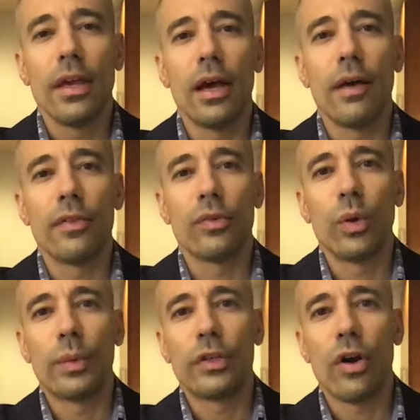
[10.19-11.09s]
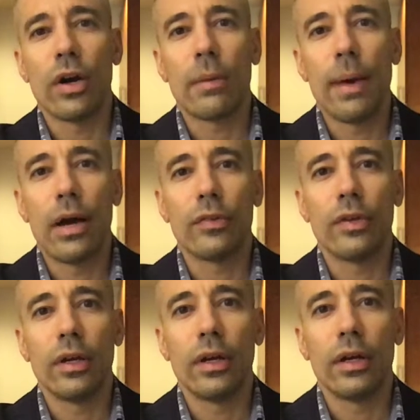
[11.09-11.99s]
This is where we talk
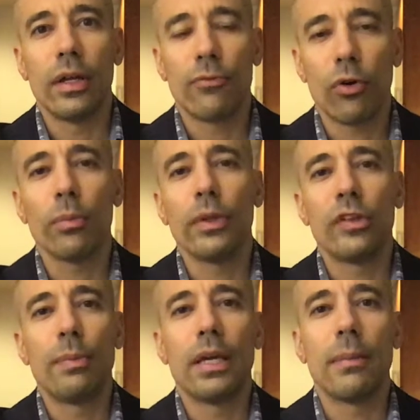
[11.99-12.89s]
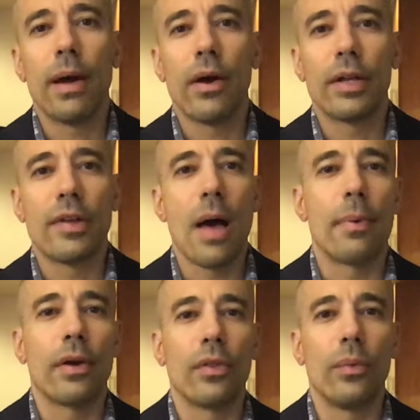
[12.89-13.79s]
about, informally speak about a
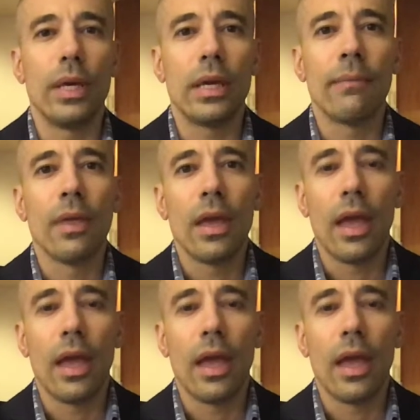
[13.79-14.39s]
topic of the week.